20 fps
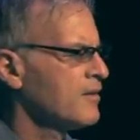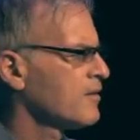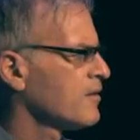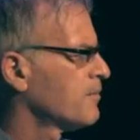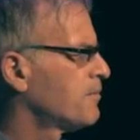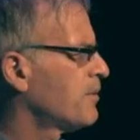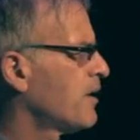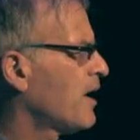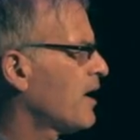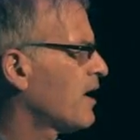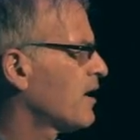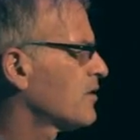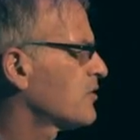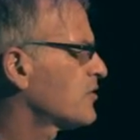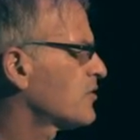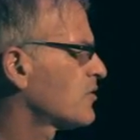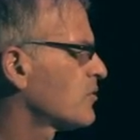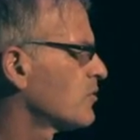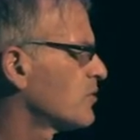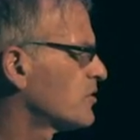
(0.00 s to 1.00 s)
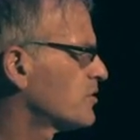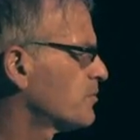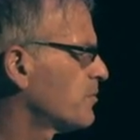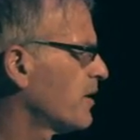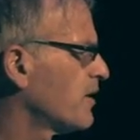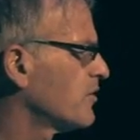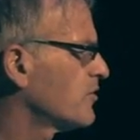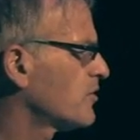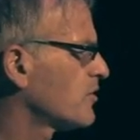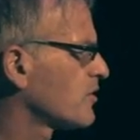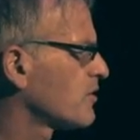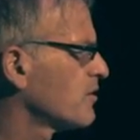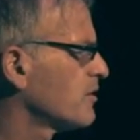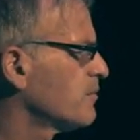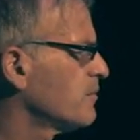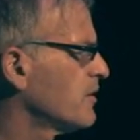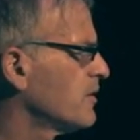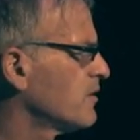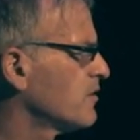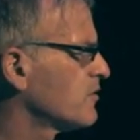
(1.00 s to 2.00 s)
the past, which basically
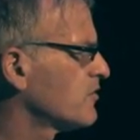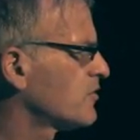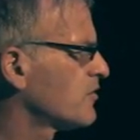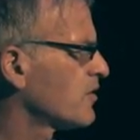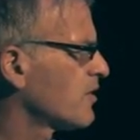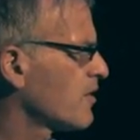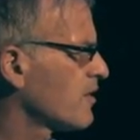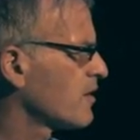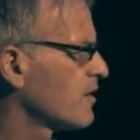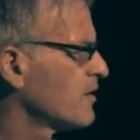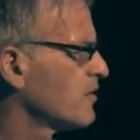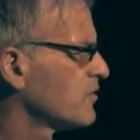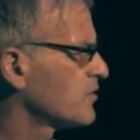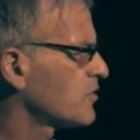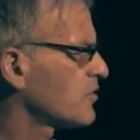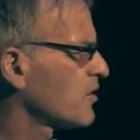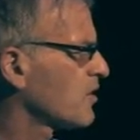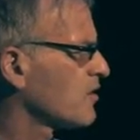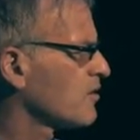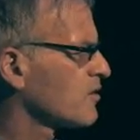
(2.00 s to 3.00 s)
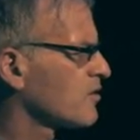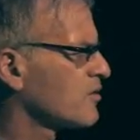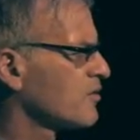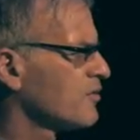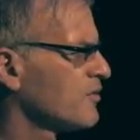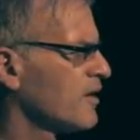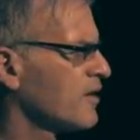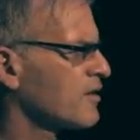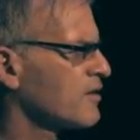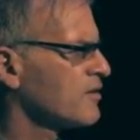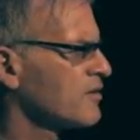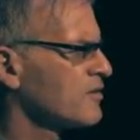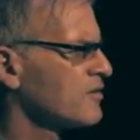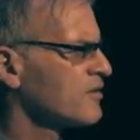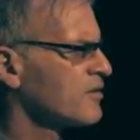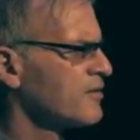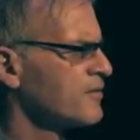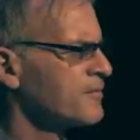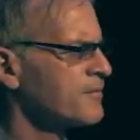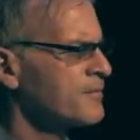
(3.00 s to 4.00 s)
means the historical record,